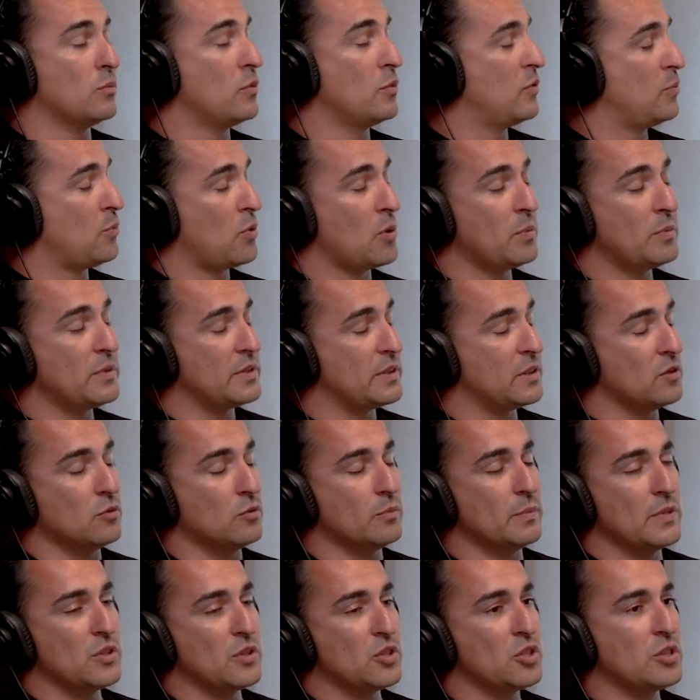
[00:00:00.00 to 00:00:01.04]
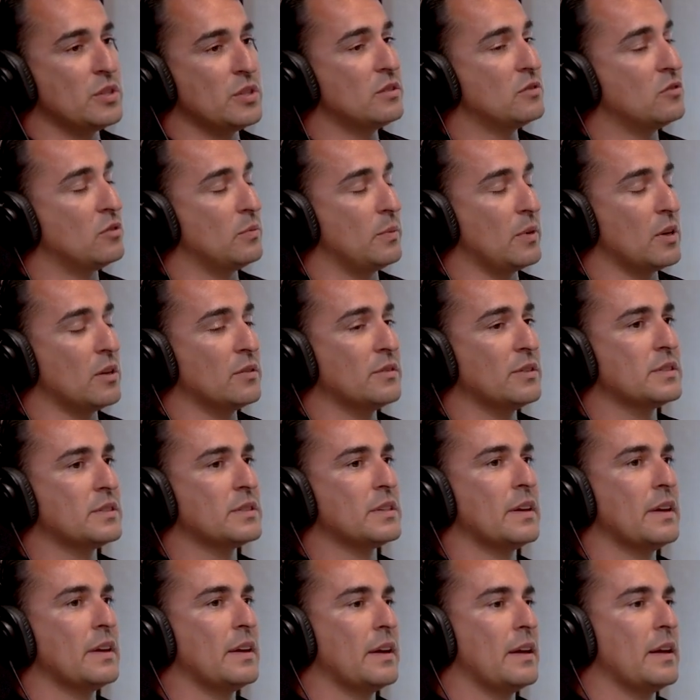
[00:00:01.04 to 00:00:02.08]
we've probably still missed shit, to be honest.
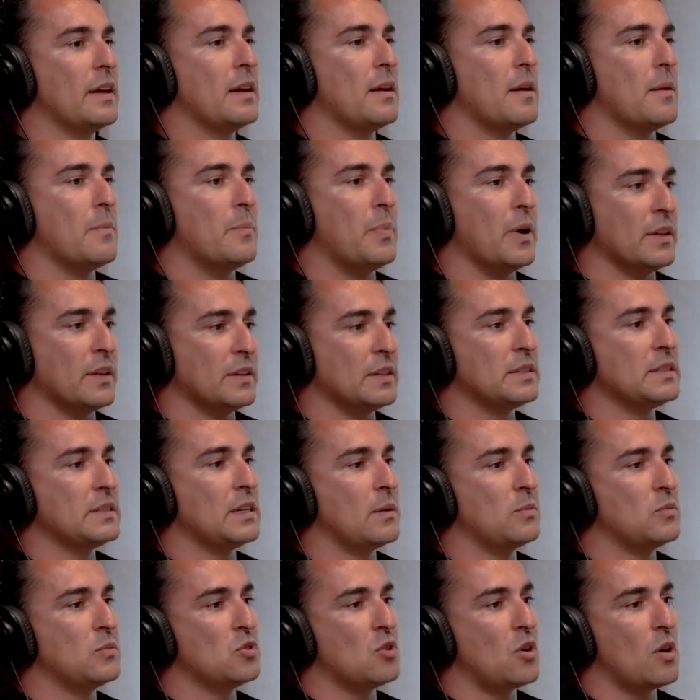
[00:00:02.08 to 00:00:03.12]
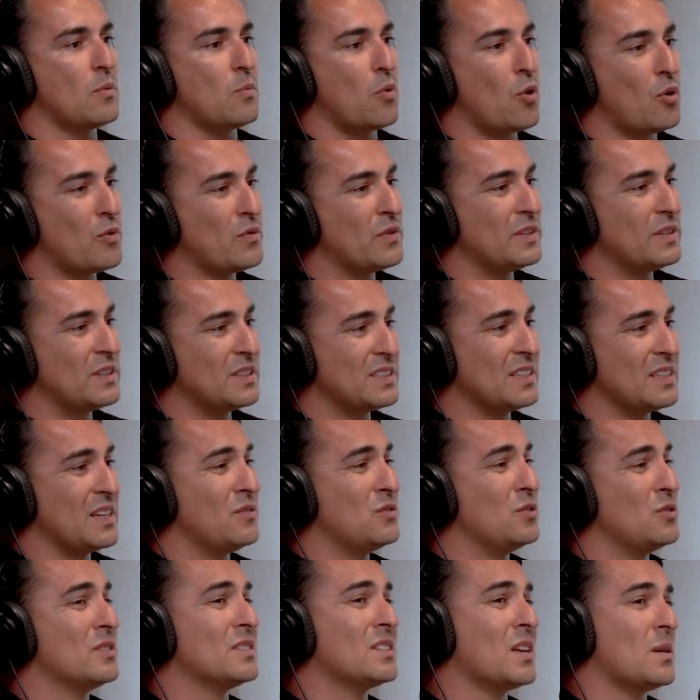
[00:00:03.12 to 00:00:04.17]
But at the same time, hopefully this
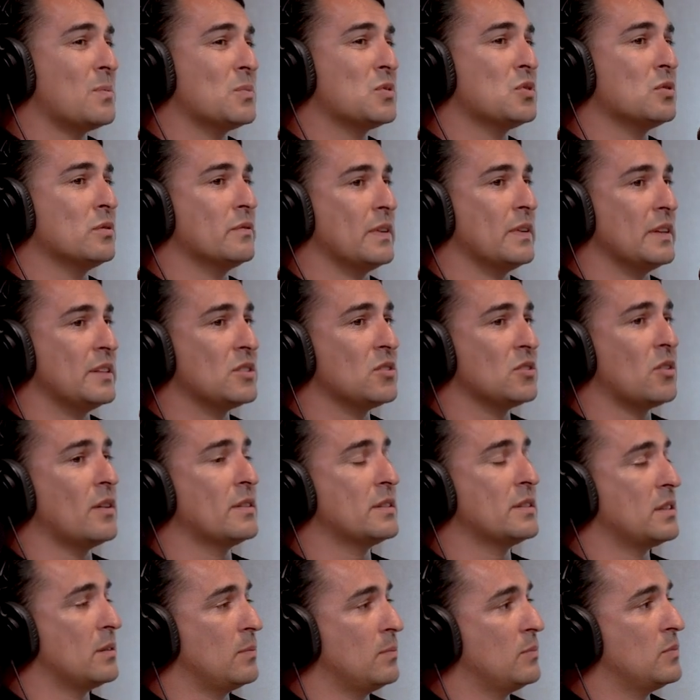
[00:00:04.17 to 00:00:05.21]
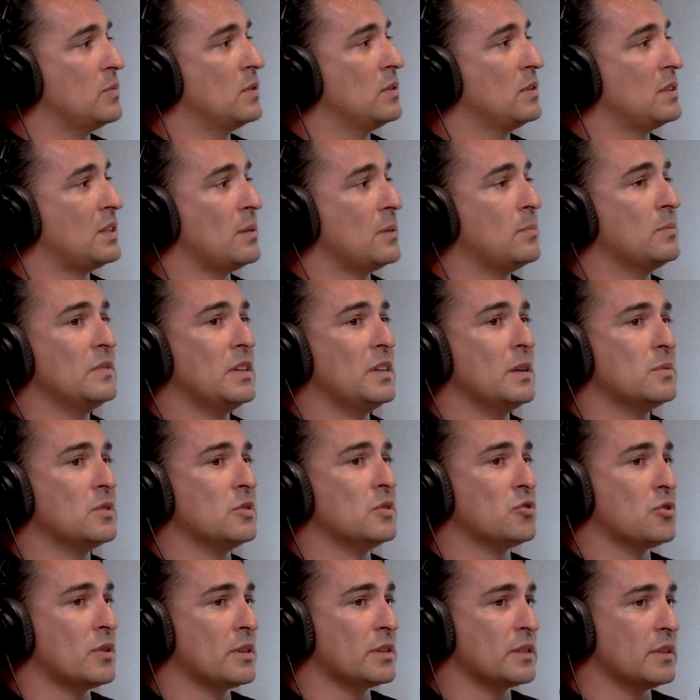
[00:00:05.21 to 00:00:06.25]
gives you some sort of insight and some tips and
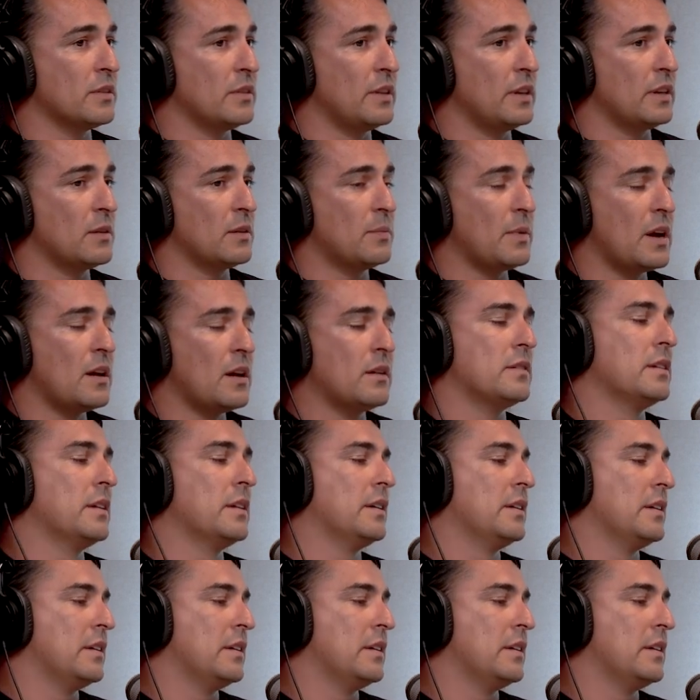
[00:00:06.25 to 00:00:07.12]
tricks to think about.